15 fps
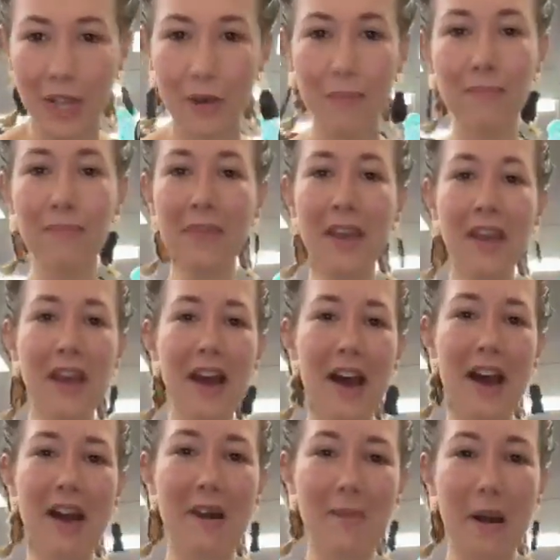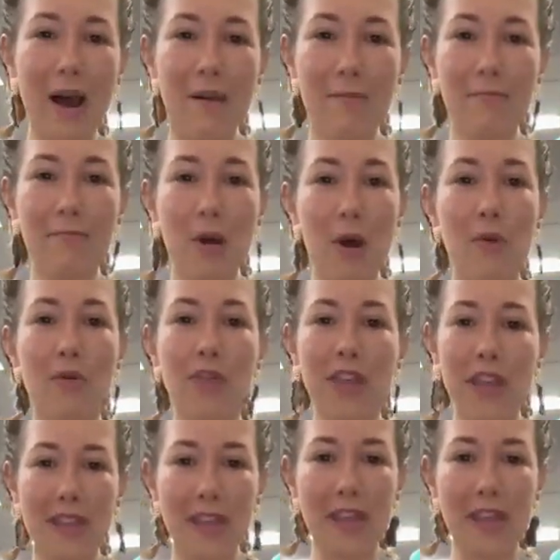So um, I'm both.